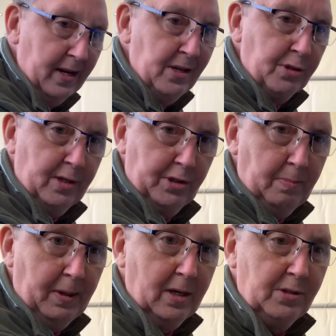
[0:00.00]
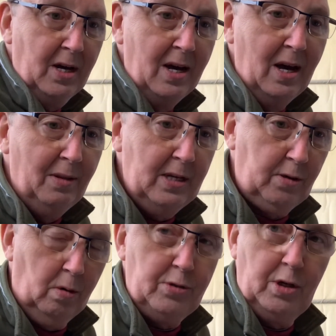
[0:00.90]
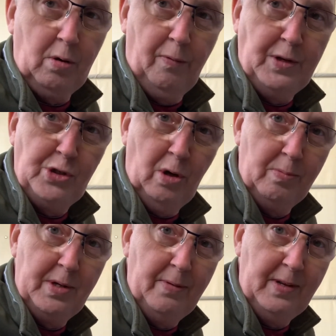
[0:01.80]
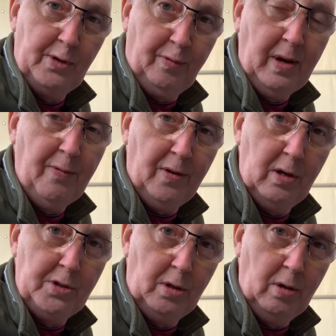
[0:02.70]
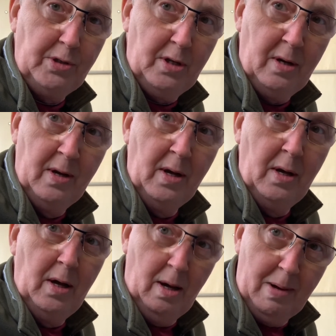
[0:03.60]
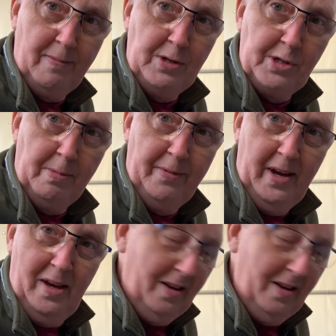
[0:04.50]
interesting because there's lots of coffee shops, and if it's free fertilizer, I'm having some of it.